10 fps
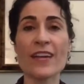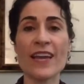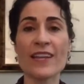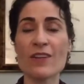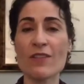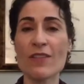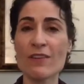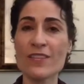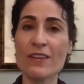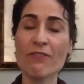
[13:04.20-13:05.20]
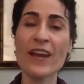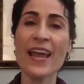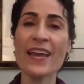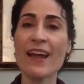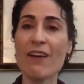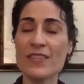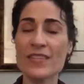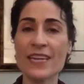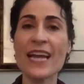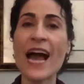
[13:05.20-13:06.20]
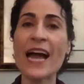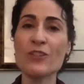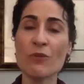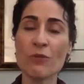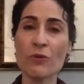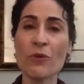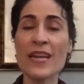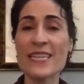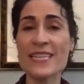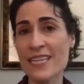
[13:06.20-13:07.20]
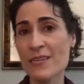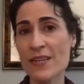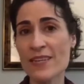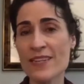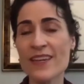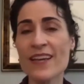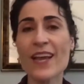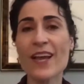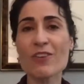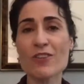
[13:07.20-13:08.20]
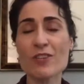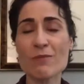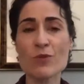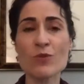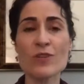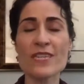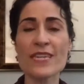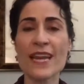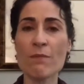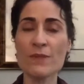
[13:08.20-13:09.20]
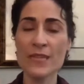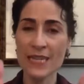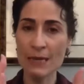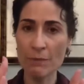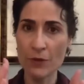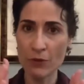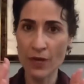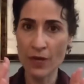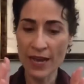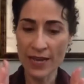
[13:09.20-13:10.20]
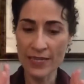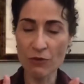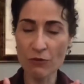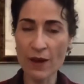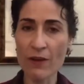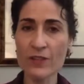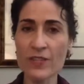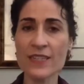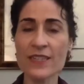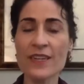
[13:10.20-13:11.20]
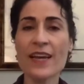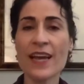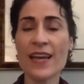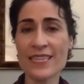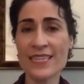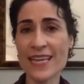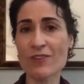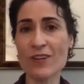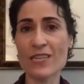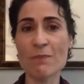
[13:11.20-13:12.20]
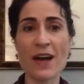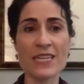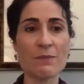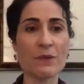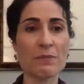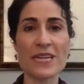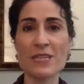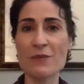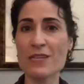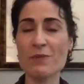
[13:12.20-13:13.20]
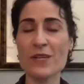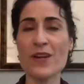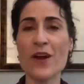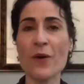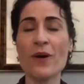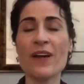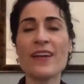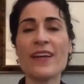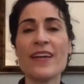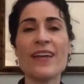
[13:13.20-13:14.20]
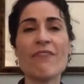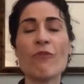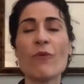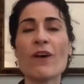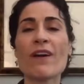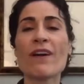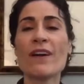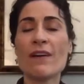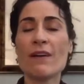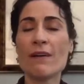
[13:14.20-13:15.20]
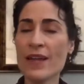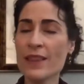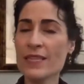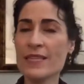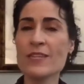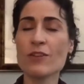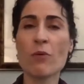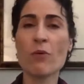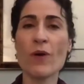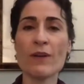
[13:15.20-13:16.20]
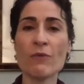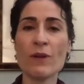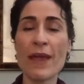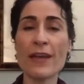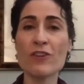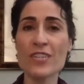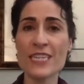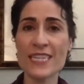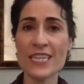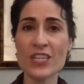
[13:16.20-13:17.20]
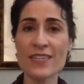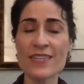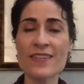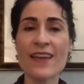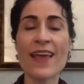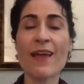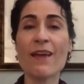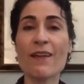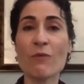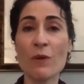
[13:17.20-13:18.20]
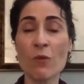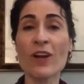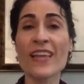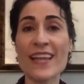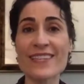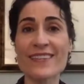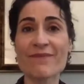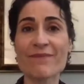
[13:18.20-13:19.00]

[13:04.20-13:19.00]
kit. So there's different handouts that guide you through an assessment and also some tools that help to keep you as grounded and as centered as possible. Because as we know, if we're at the still point, we make good decisions and we work less.